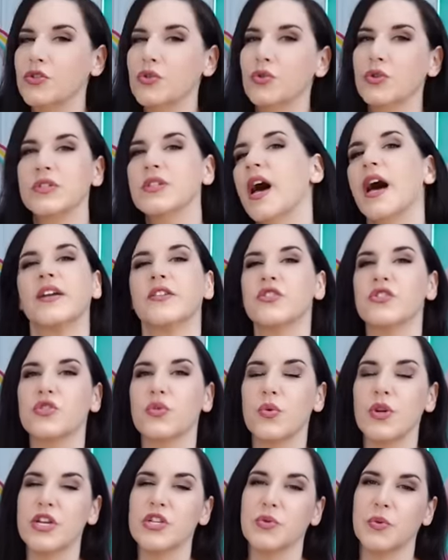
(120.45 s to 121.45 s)
school Dr.
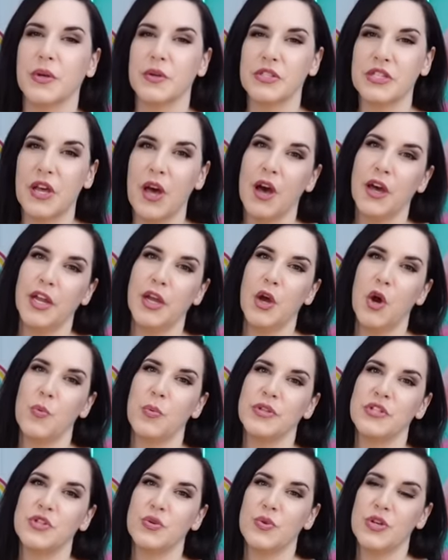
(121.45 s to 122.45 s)
Squish when I was cutting
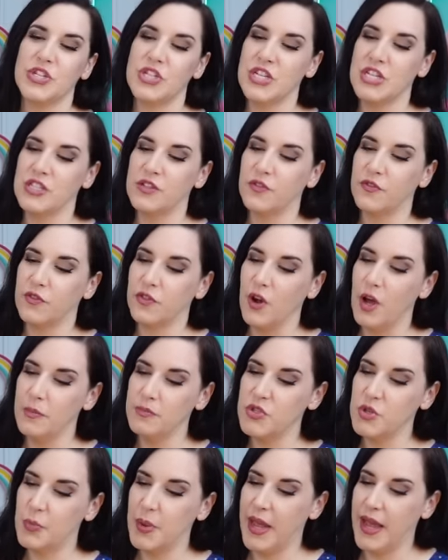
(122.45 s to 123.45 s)
open squishies
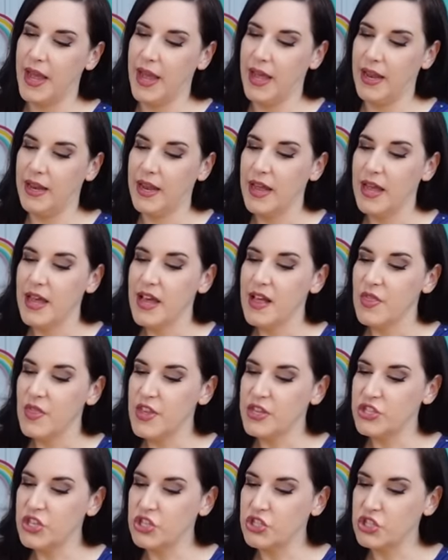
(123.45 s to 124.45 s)
from Japan.
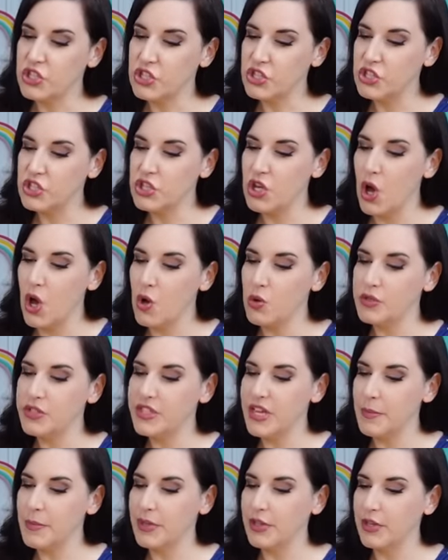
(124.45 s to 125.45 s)
This is so
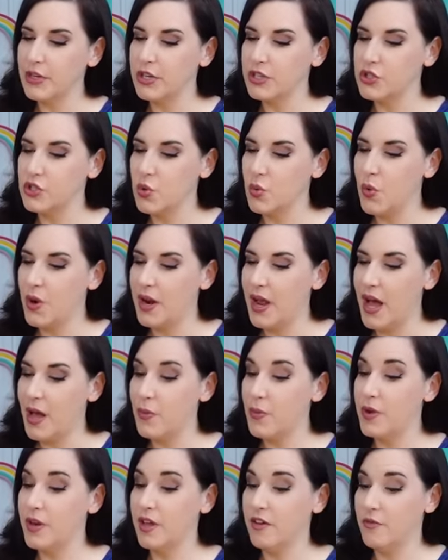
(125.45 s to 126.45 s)
similar to what I
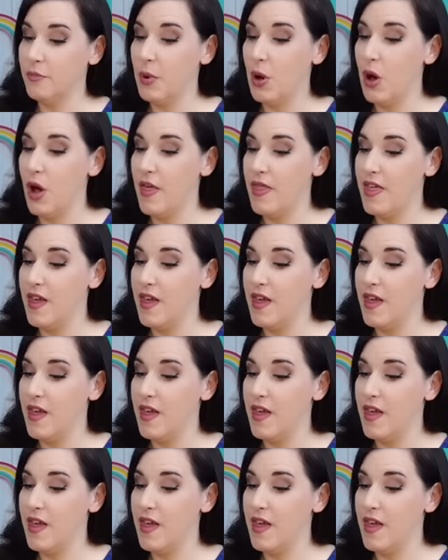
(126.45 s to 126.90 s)
would have bought